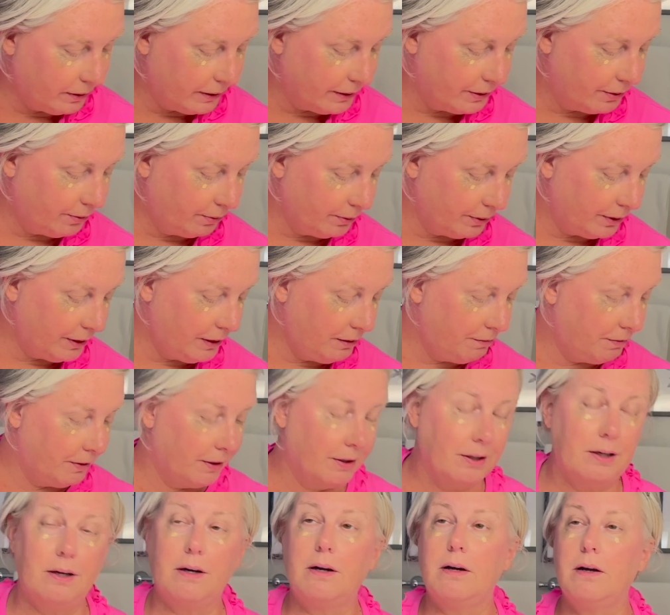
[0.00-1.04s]
I don't leave
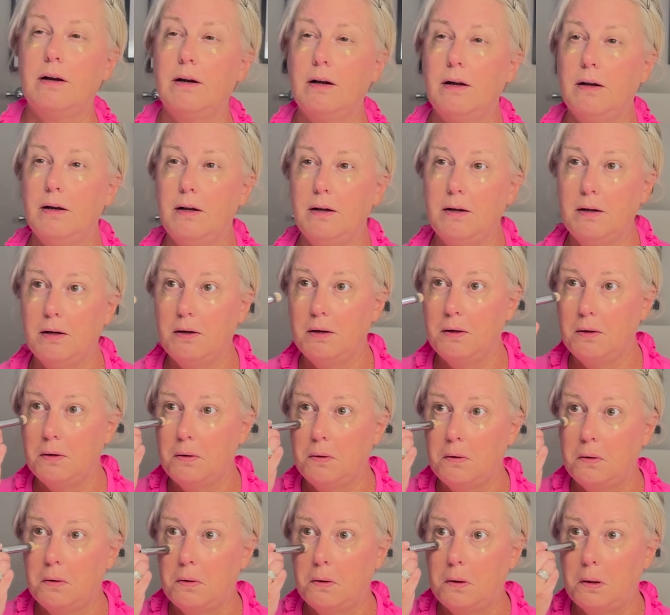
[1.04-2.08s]
it there.
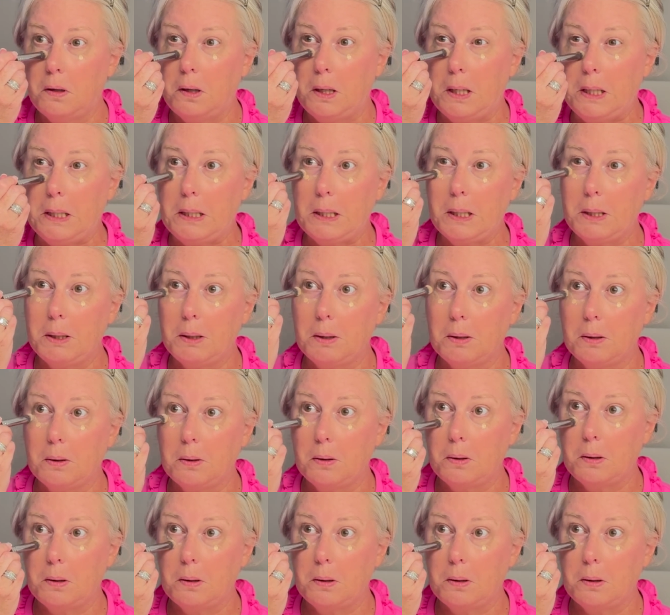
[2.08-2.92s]
And I